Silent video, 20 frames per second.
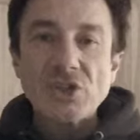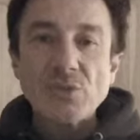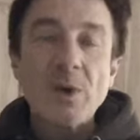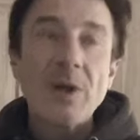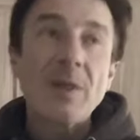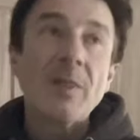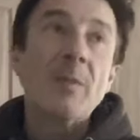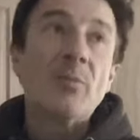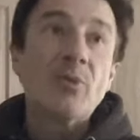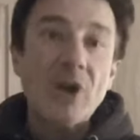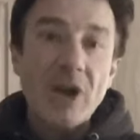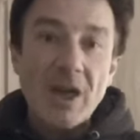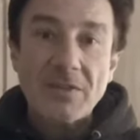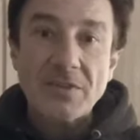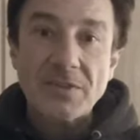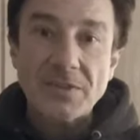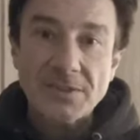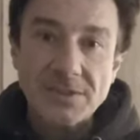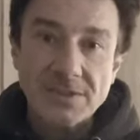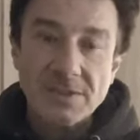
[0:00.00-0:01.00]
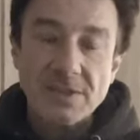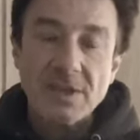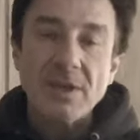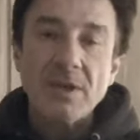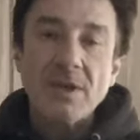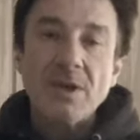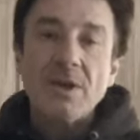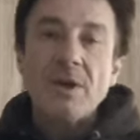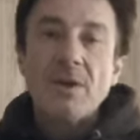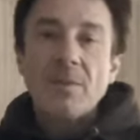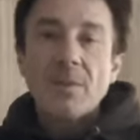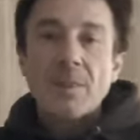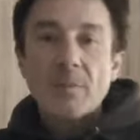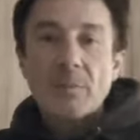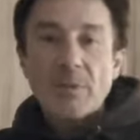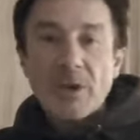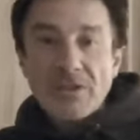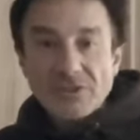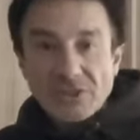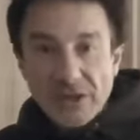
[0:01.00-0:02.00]
well, the breaths. The
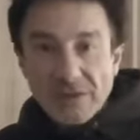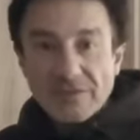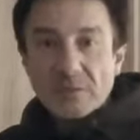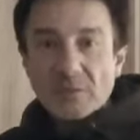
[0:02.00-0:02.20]
breaths you have to